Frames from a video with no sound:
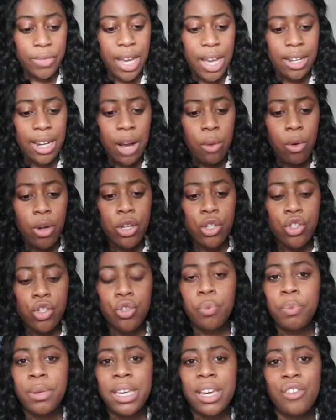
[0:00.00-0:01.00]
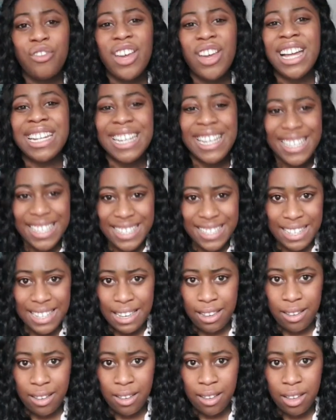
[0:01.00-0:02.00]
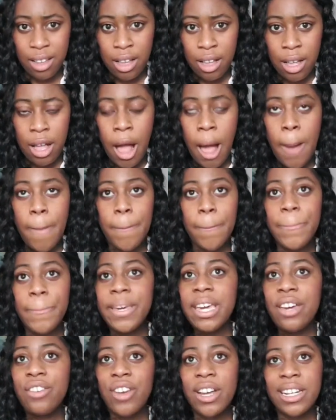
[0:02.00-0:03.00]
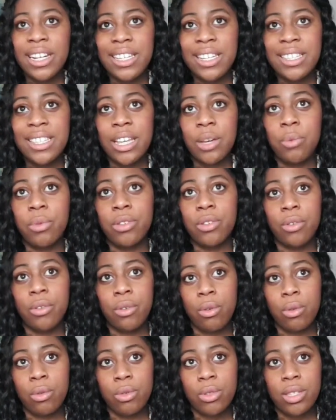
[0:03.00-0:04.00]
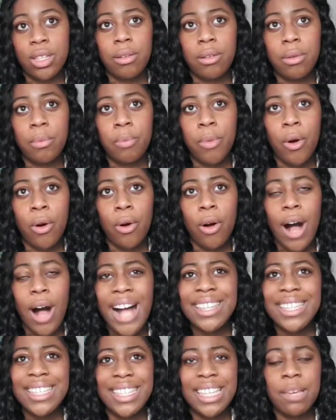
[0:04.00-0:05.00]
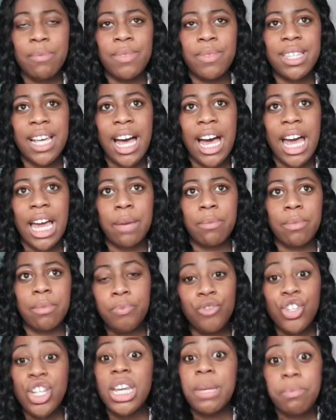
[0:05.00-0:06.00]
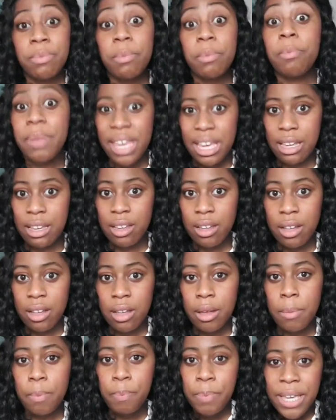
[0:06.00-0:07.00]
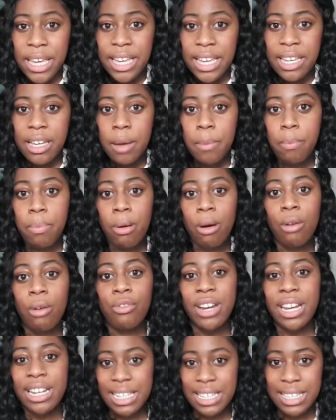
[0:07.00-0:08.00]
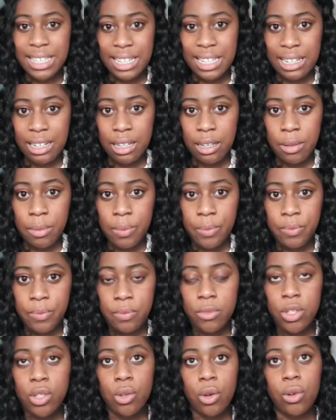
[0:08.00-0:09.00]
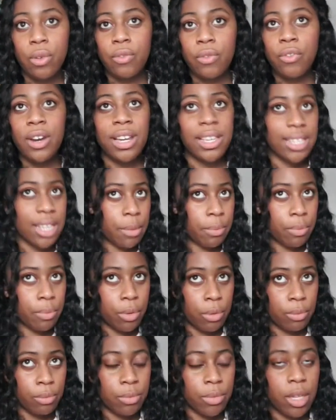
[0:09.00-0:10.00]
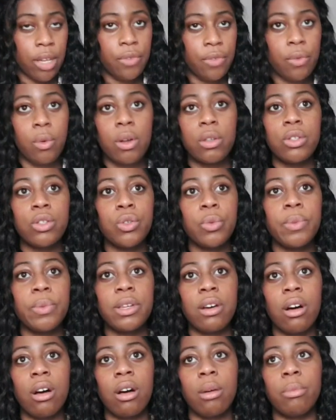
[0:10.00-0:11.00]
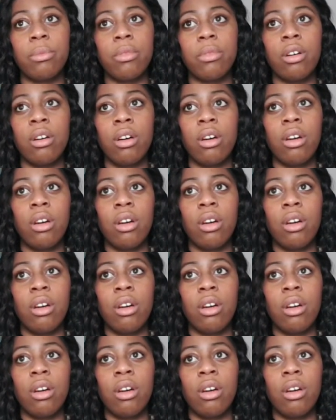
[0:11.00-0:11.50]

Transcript: And I want you to be realistic. Be realistic with your goals, but at the same time, dream big. Big, but realistically. So, for example, if you want to become,